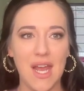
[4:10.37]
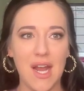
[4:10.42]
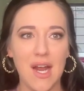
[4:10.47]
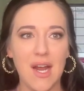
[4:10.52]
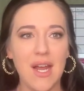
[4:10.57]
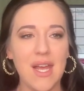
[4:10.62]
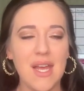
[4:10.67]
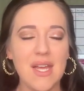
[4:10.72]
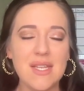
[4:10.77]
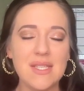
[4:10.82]

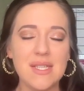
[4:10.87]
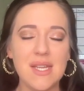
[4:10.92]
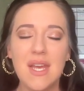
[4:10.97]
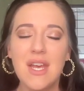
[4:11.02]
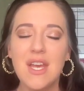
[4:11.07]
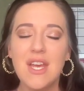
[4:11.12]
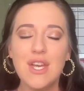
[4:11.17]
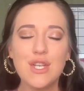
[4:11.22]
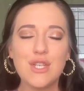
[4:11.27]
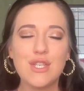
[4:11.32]
areas
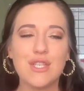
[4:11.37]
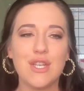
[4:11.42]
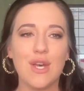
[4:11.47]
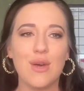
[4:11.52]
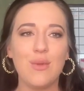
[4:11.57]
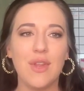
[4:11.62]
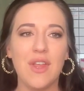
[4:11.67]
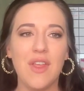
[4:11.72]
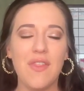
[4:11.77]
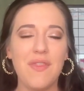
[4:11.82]

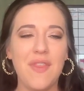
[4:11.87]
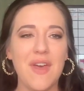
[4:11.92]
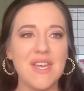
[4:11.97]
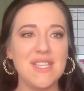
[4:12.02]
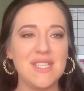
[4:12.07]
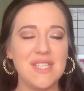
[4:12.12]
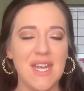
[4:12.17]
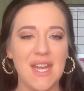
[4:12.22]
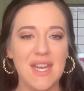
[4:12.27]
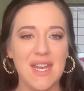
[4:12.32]
so that they
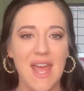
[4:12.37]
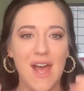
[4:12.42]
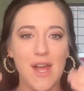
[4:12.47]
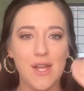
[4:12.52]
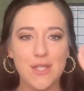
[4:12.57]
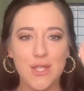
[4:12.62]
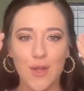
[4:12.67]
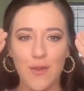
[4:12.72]
stand out.